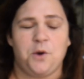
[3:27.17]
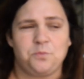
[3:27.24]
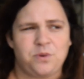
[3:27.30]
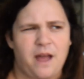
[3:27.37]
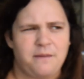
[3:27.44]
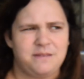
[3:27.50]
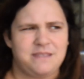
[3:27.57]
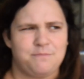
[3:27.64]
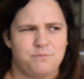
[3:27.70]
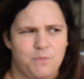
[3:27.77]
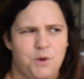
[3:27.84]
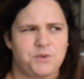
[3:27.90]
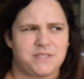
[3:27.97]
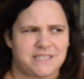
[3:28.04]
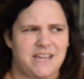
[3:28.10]
Probably the
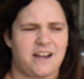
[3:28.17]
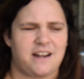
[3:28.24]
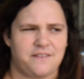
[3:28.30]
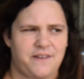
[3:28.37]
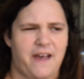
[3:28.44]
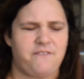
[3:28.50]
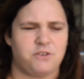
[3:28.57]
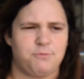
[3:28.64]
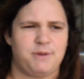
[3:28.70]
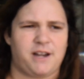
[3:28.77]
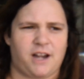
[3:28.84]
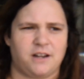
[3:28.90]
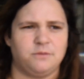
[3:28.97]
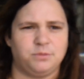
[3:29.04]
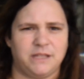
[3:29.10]
most scared I've ever been
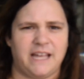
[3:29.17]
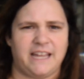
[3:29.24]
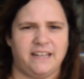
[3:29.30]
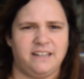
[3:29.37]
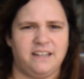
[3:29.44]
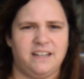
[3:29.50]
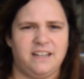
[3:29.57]
on a plane.